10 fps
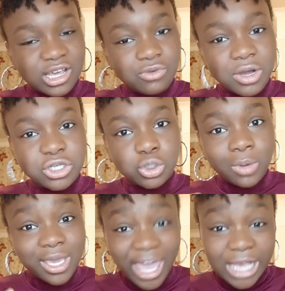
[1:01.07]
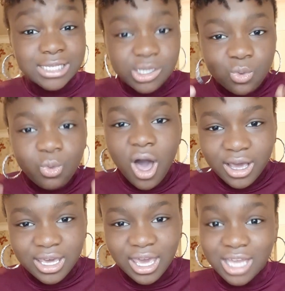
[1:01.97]
we're doing isn't
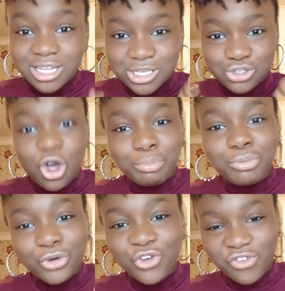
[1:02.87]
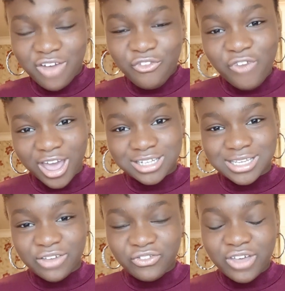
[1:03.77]
working. It is not proving
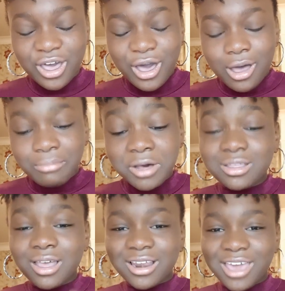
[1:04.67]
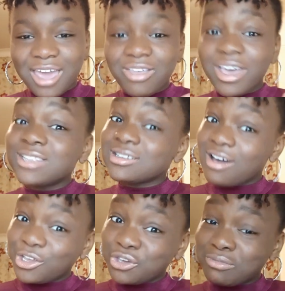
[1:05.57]
effective. But then again, that is an
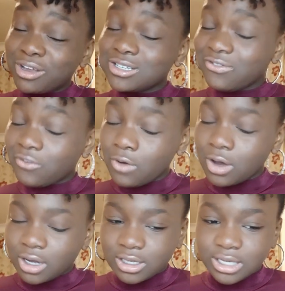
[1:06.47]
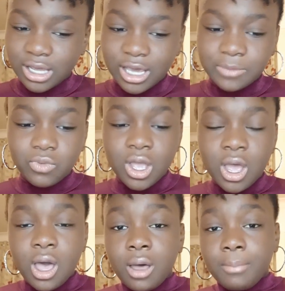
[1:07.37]
argument for another day.
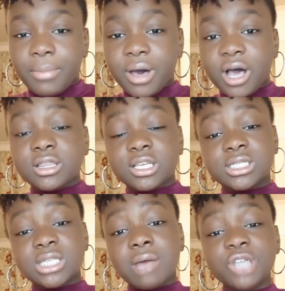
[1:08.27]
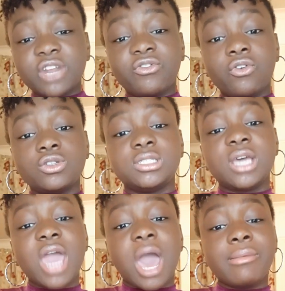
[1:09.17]
But the subject for
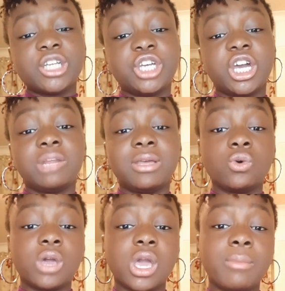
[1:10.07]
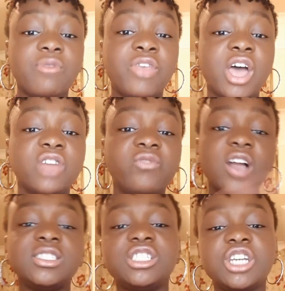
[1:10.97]
today, I'm actually going to be talking about the
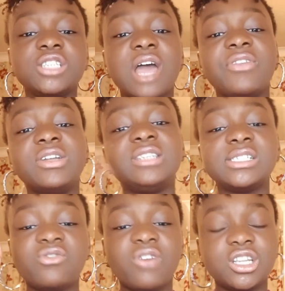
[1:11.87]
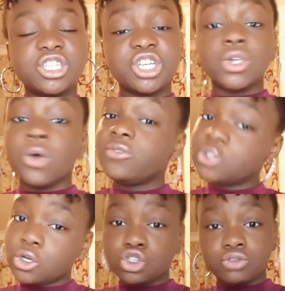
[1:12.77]
advantages and the disadvantages of
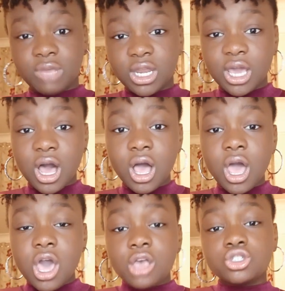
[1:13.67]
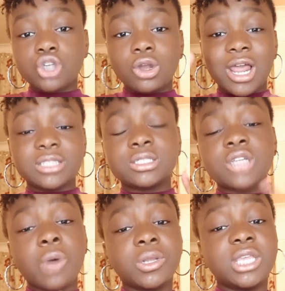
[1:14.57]
social media. So let's
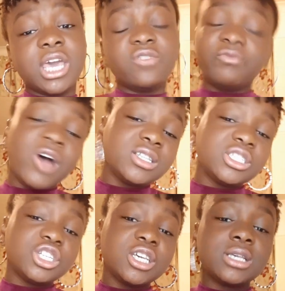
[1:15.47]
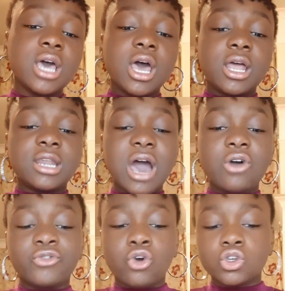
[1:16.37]
start with the advantages.
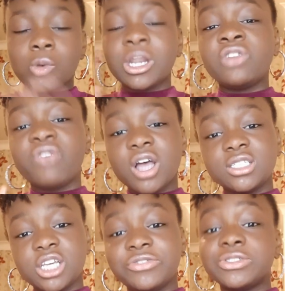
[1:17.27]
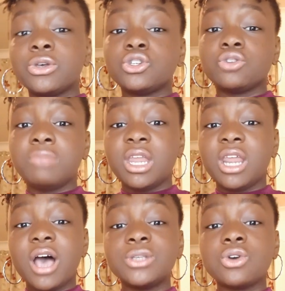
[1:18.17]
Now, of course, one advantage for social
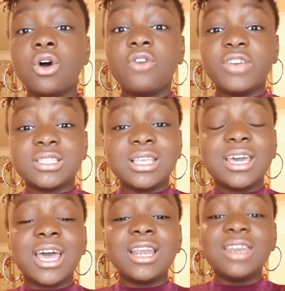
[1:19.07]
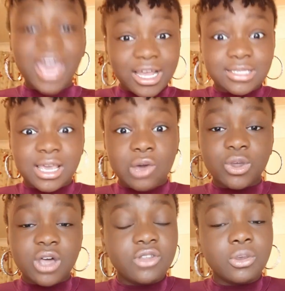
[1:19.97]
media is obviously connecting
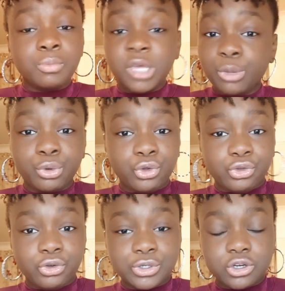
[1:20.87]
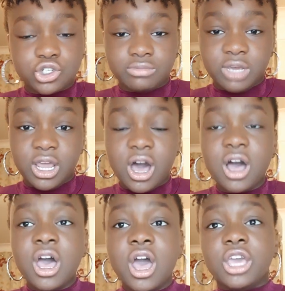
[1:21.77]
with other people through social
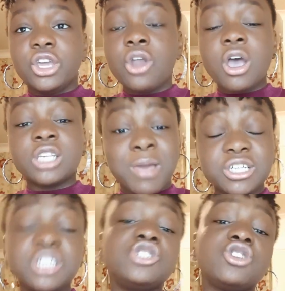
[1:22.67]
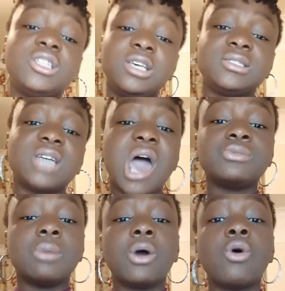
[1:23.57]
media. Especially during these
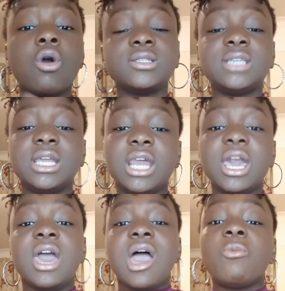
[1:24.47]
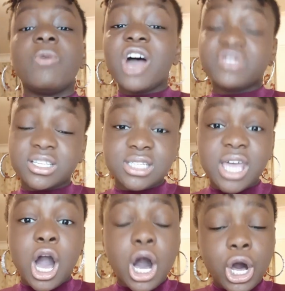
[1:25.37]
times where we're quarantining and we have to stay
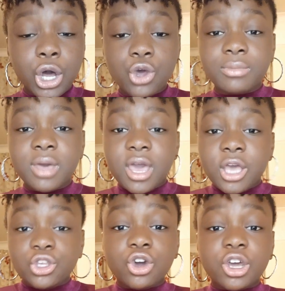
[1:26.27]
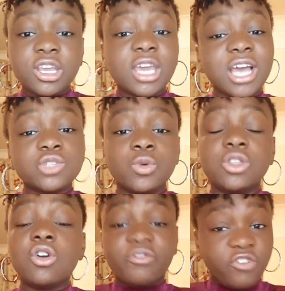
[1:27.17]
at home, you can connect
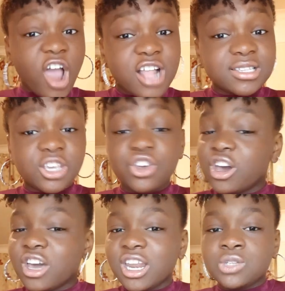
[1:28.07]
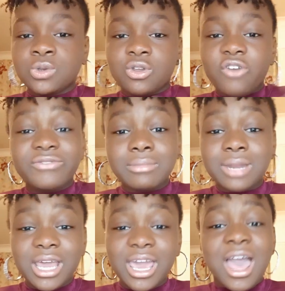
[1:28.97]
with your friends and you can connect with your
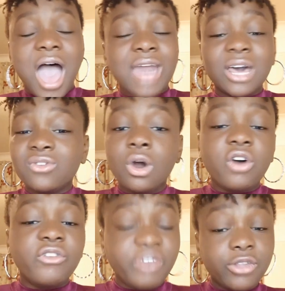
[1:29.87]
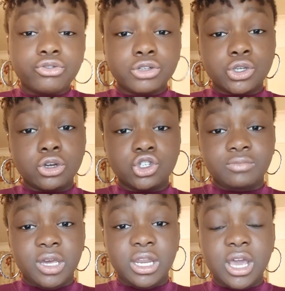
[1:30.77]
family and have a lot of fun through social
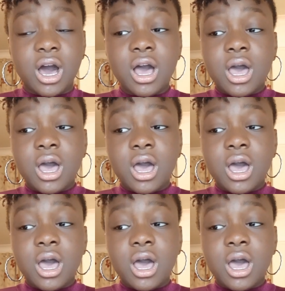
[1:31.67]
media,